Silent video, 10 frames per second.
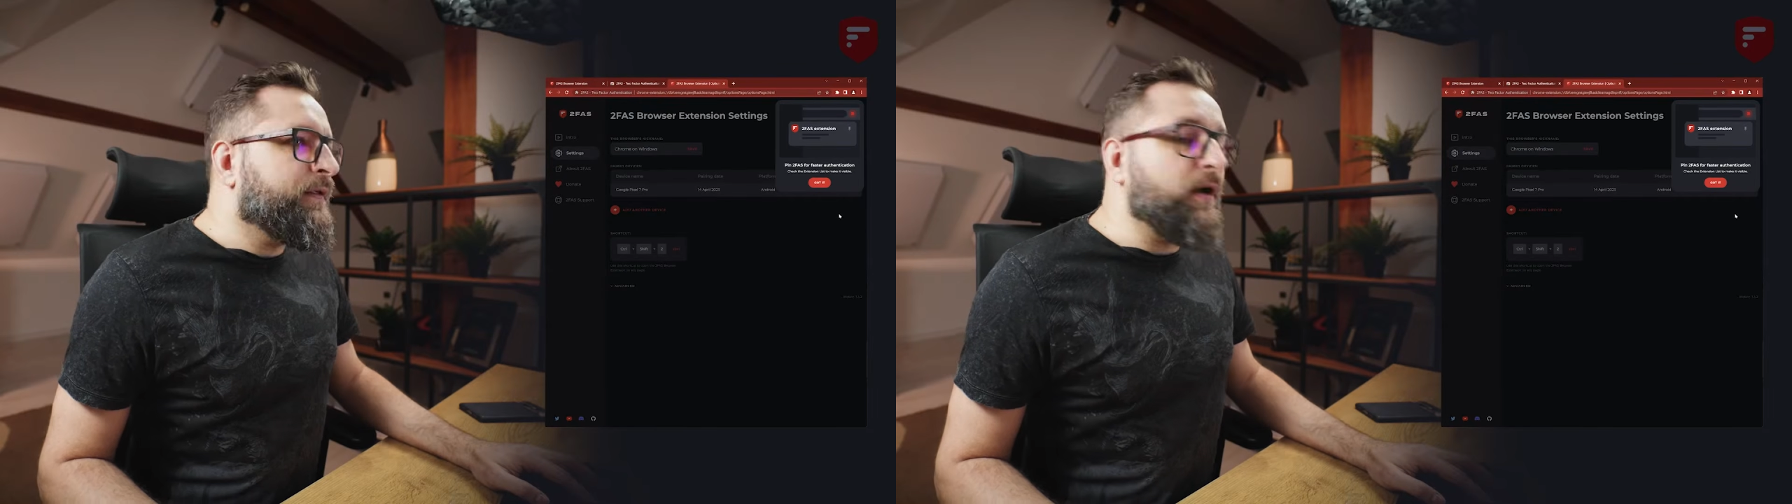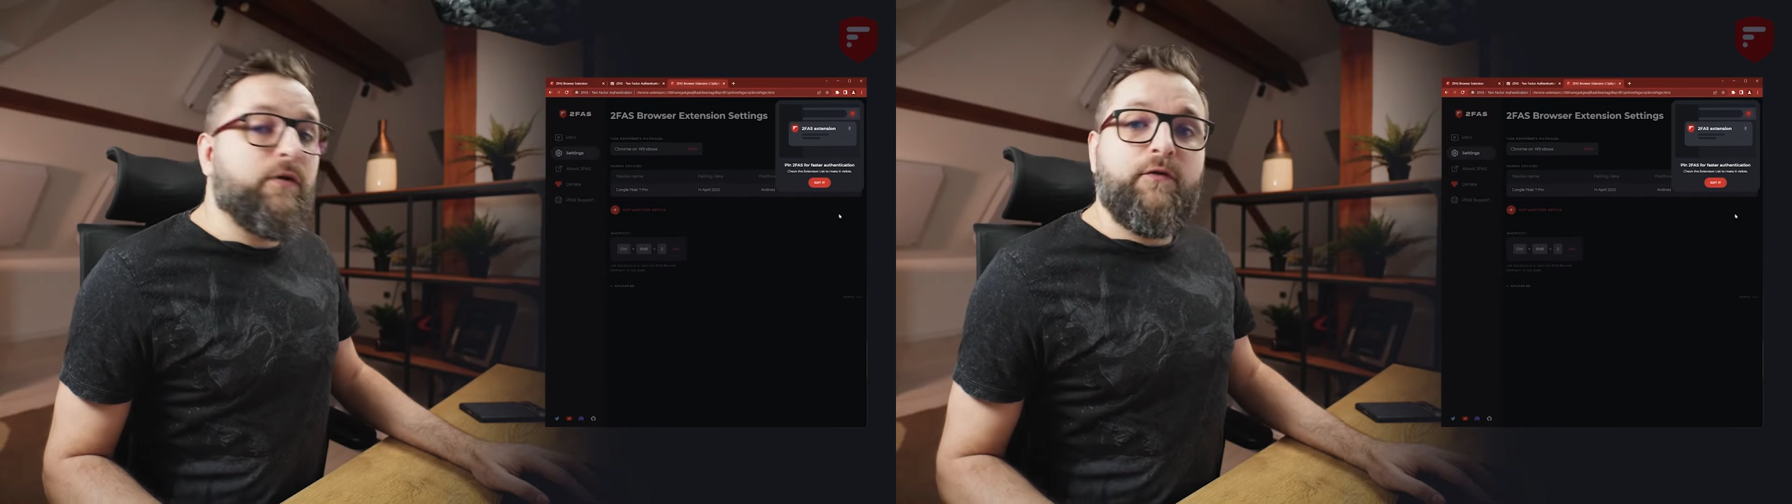
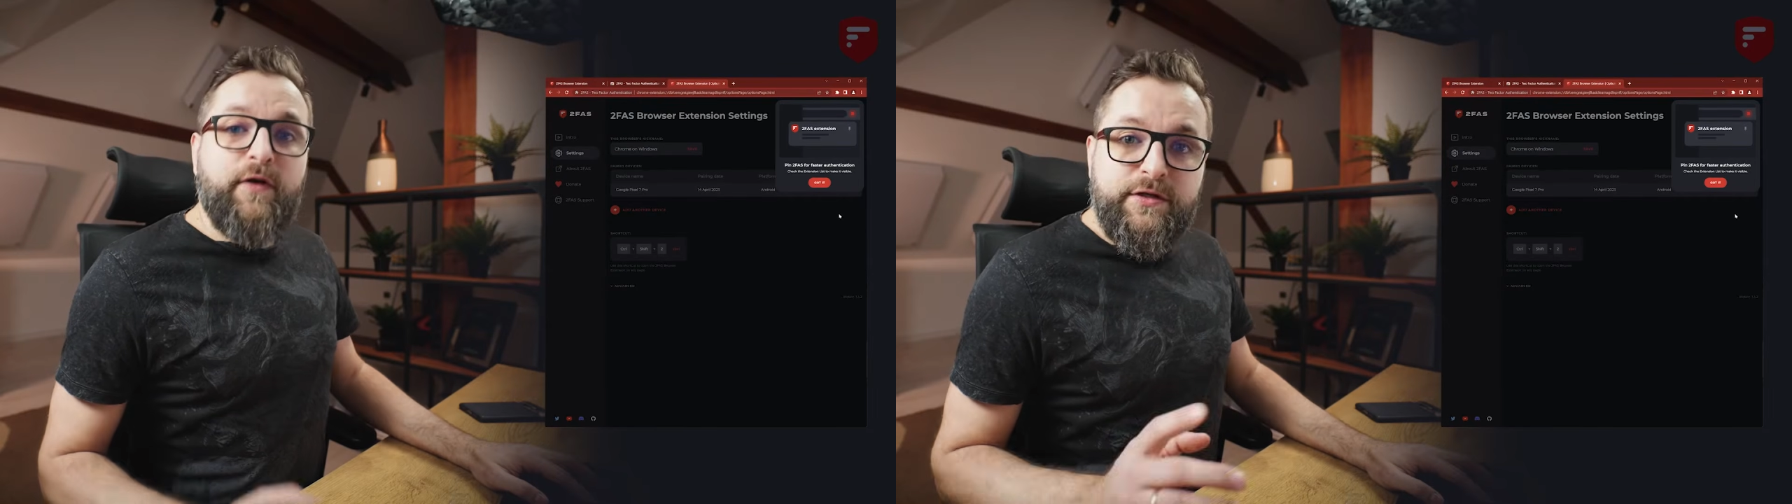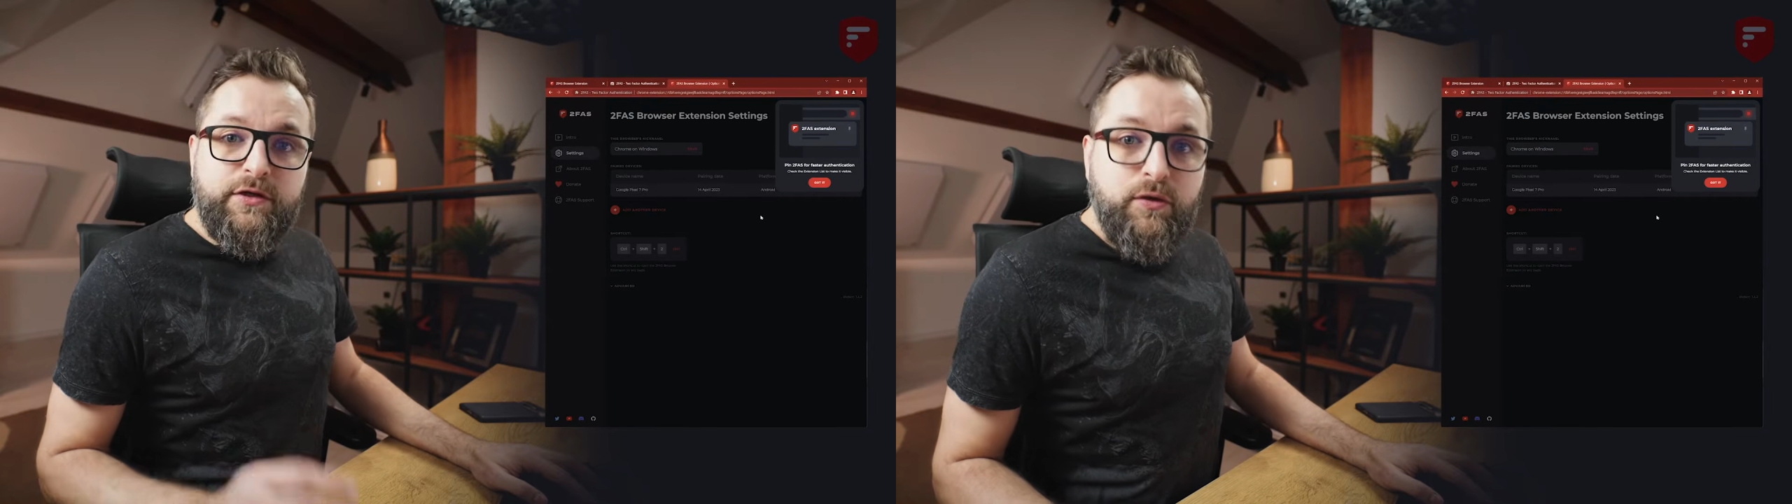Now,
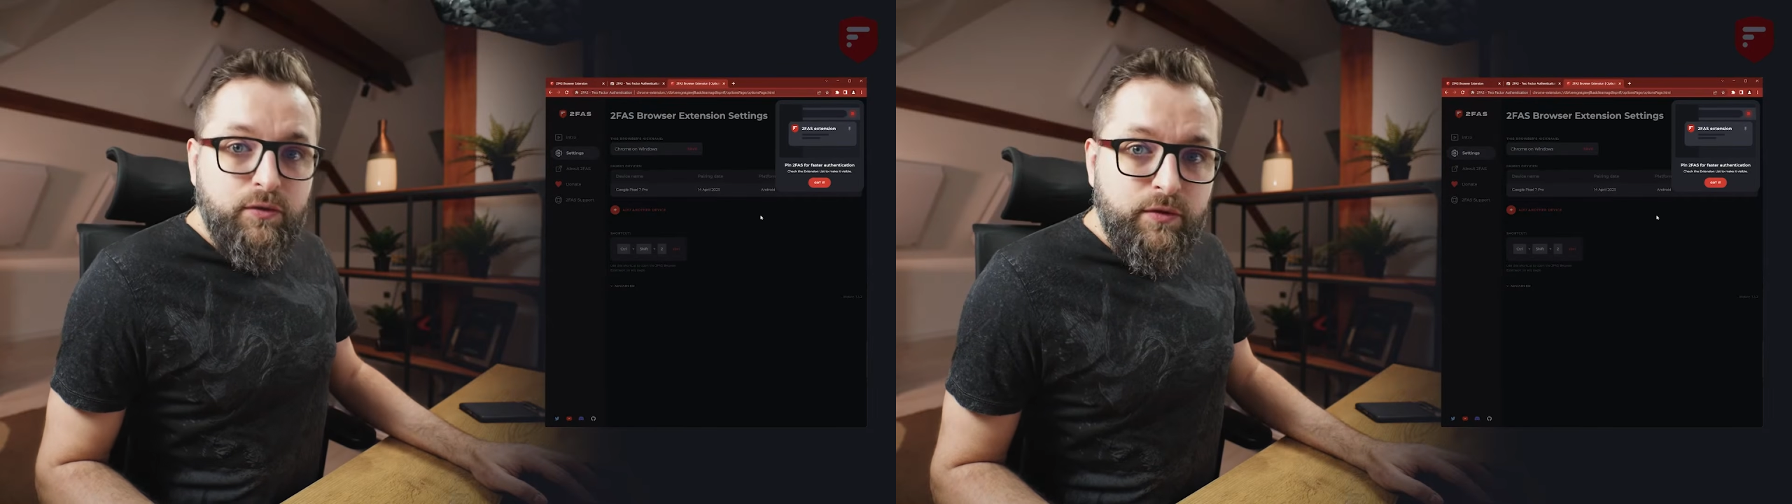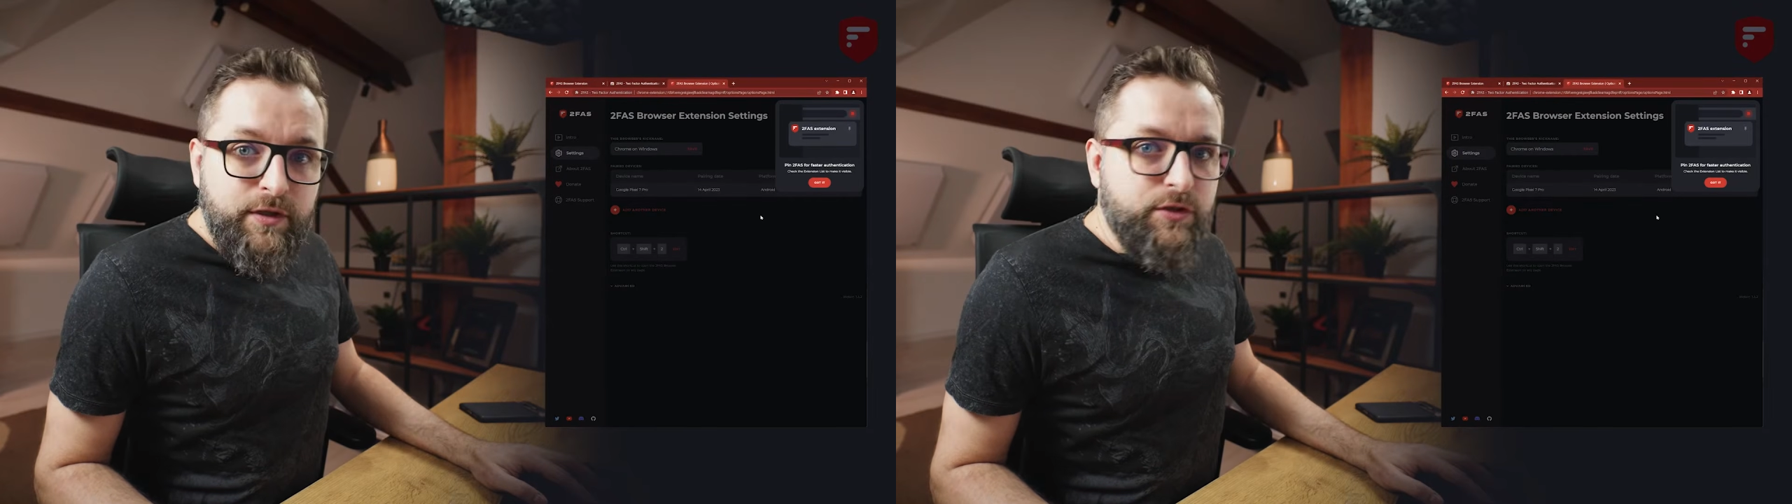first
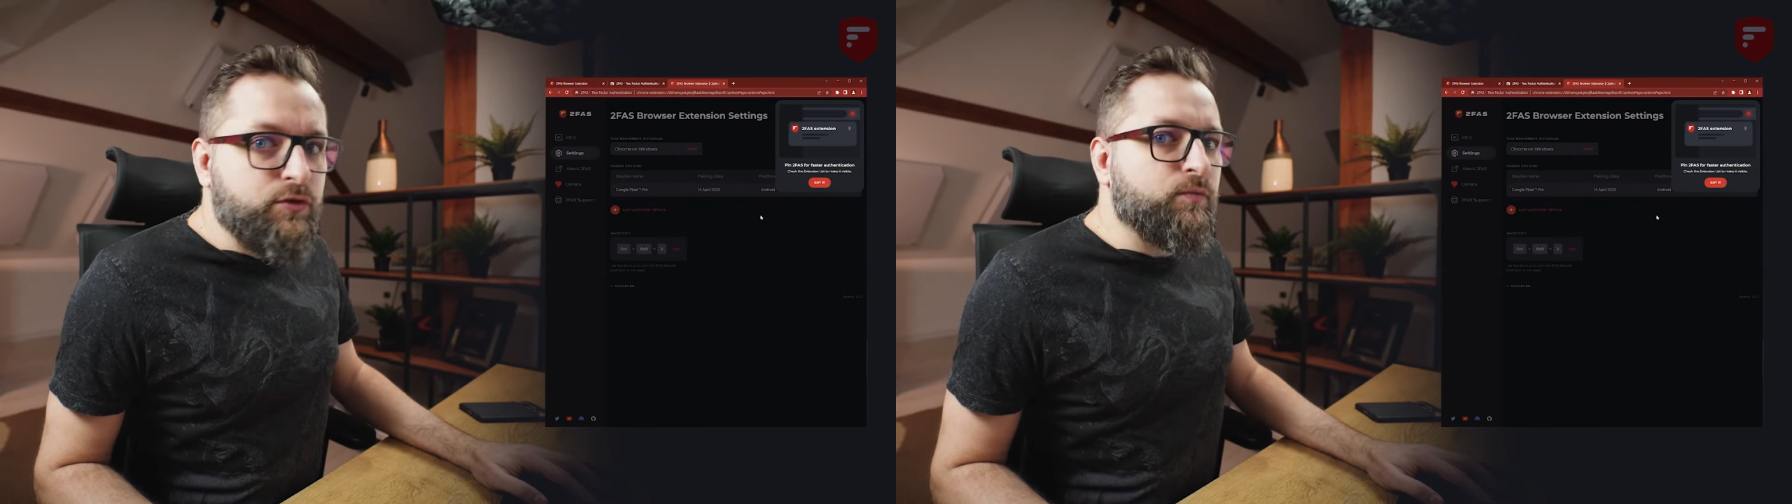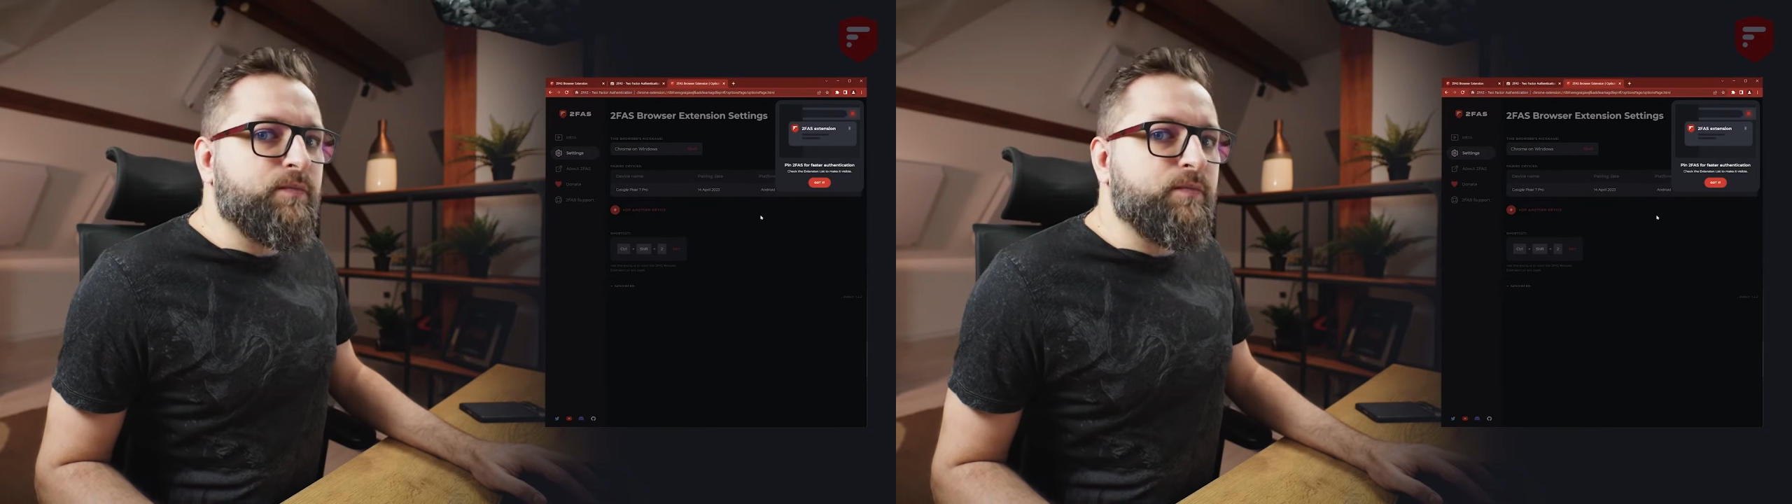clue is to